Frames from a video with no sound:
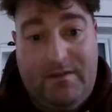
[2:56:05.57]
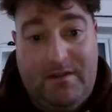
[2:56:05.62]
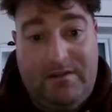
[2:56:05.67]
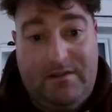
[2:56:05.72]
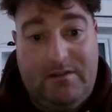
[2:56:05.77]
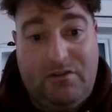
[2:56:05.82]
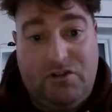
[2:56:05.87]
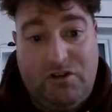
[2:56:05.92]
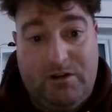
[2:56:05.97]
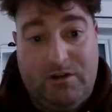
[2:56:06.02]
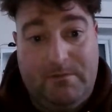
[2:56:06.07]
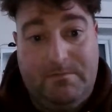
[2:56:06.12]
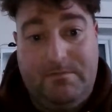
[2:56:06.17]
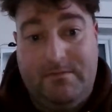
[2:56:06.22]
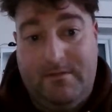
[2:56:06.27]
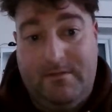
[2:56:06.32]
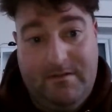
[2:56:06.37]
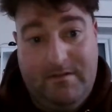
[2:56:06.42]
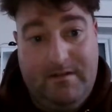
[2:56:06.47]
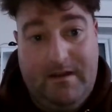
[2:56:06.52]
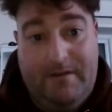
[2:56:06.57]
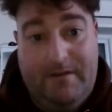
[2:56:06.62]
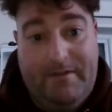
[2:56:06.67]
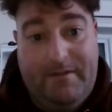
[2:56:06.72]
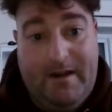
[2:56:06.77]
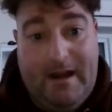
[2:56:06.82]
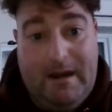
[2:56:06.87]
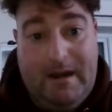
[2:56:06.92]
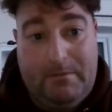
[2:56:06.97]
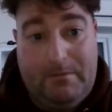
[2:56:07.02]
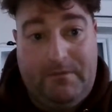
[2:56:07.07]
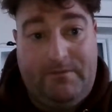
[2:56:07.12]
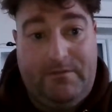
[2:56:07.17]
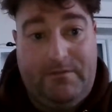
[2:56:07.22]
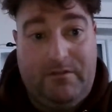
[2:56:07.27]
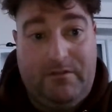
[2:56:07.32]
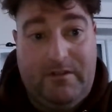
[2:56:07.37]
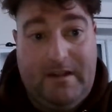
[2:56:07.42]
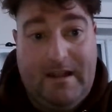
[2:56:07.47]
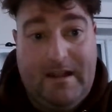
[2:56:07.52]
there's a job available
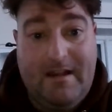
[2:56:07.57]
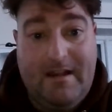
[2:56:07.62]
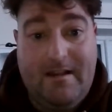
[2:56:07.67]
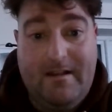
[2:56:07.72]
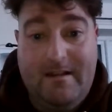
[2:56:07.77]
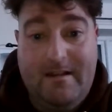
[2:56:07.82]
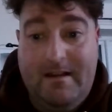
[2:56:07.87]
for you.